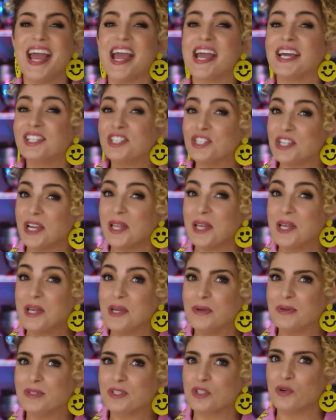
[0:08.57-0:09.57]
and Jelly
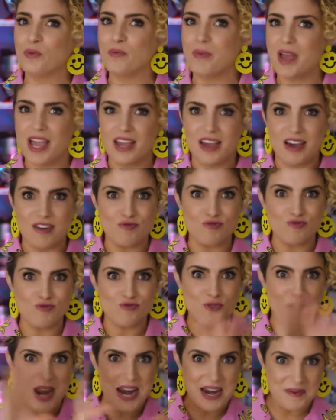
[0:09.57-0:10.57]
Hues to make
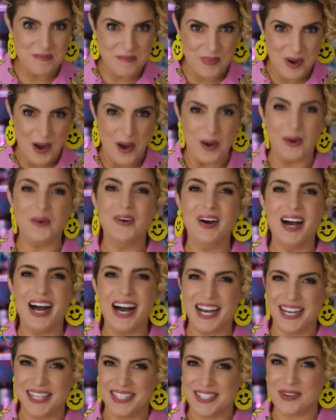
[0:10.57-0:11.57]
rainbow
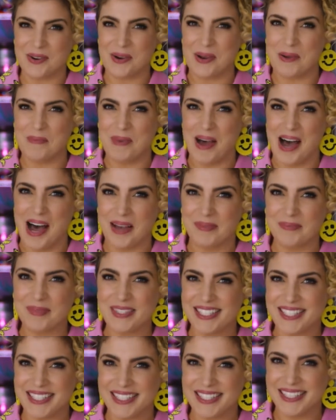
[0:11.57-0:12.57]
ice cream
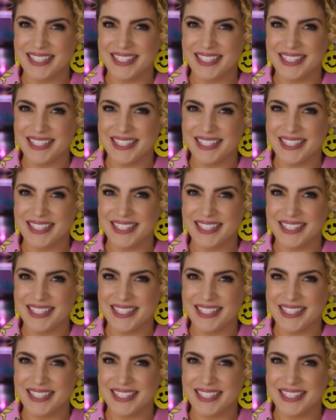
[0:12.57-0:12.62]
pops.